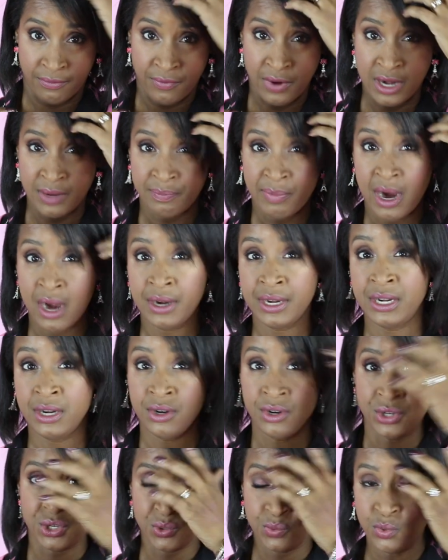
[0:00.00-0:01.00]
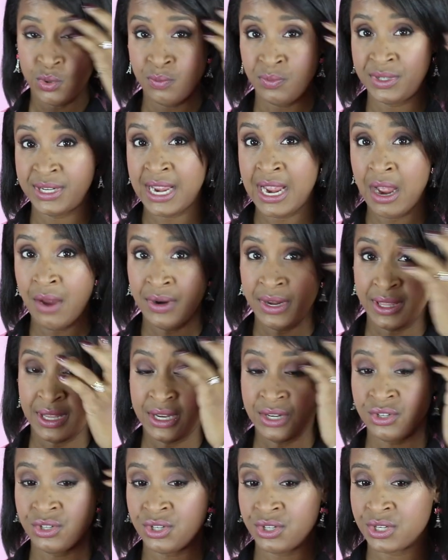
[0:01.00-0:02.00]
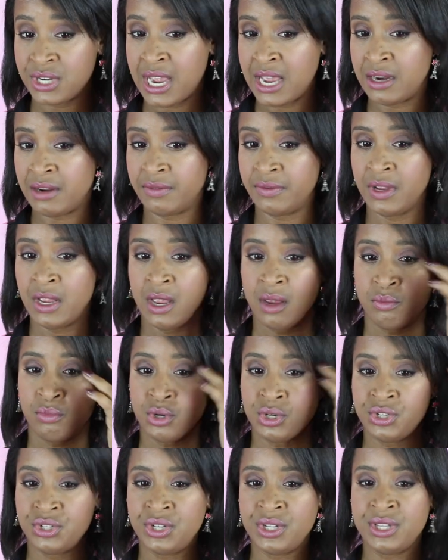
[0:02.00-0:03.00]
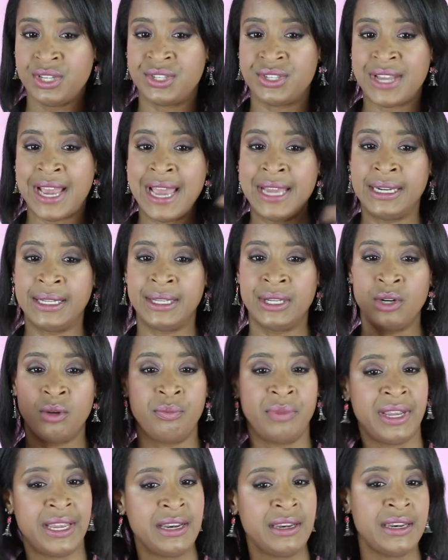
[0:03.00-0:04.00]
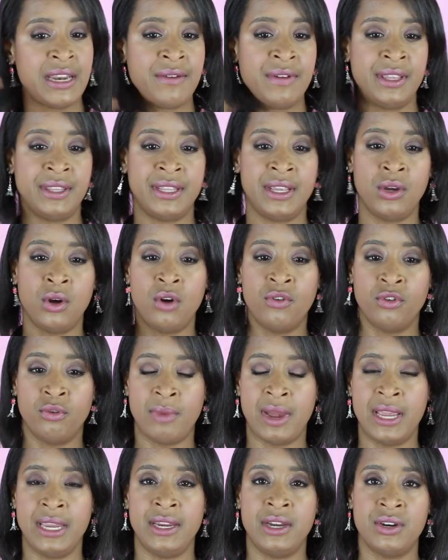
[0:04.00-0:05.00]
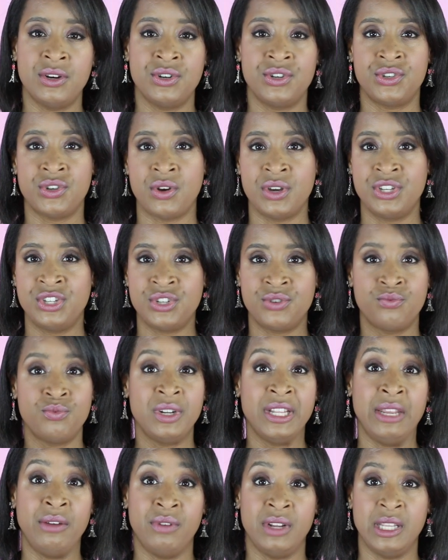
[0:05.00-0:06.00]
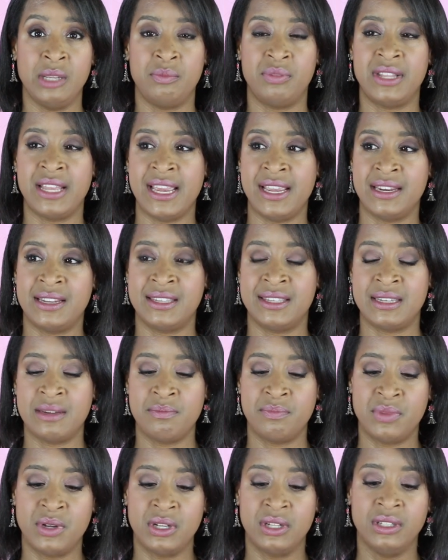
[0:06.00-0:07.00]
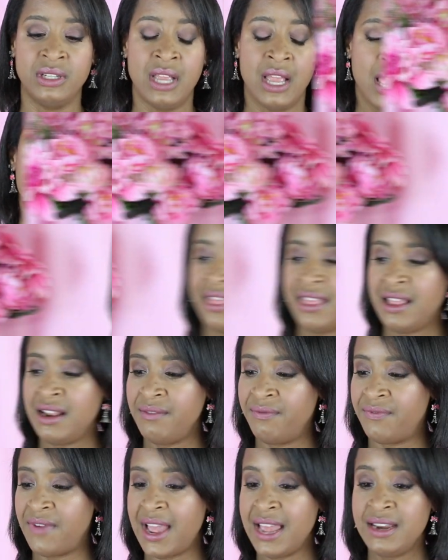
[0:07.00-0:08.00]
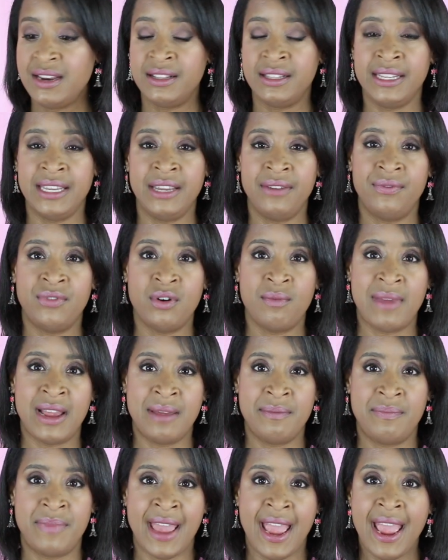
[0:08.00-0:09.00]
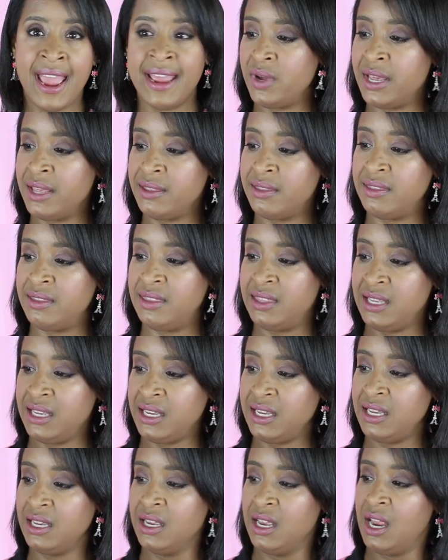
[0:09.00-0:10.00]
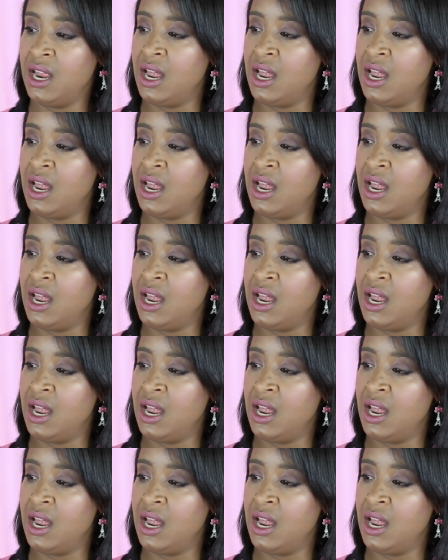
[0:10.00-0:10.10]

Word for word: front part here swooped down and then just kind of pushed to the side a little bit and everything over my ears. So it's just really, really plain and simple. And then finally for my bag with the